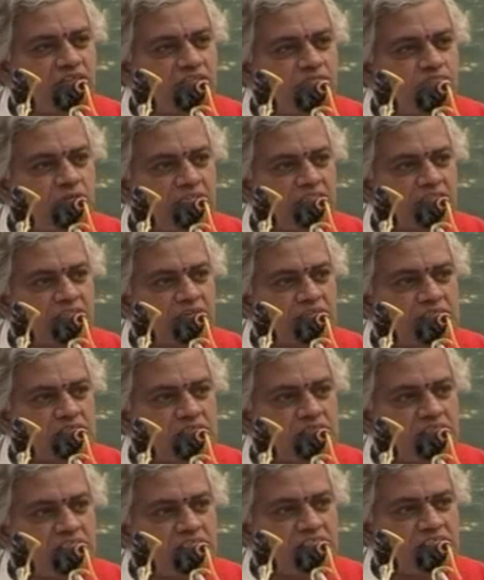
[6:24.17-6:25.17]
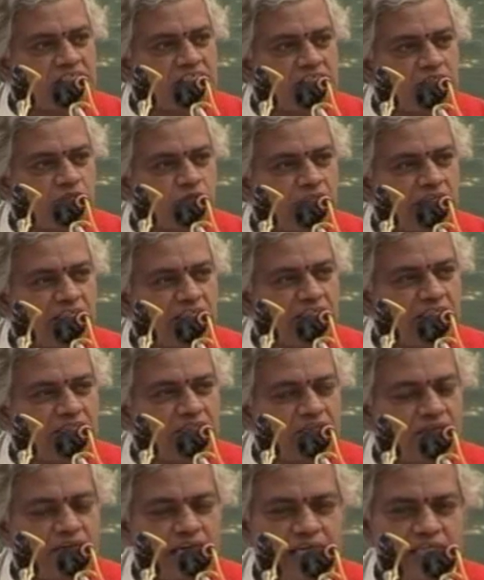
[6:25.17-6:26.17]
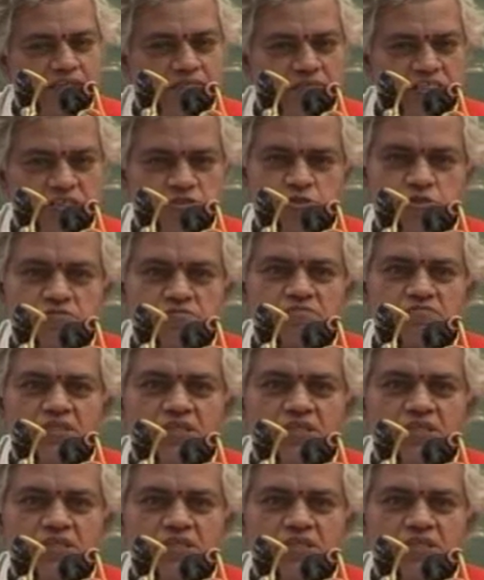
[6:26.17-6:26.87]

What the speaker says: be translated into any other language.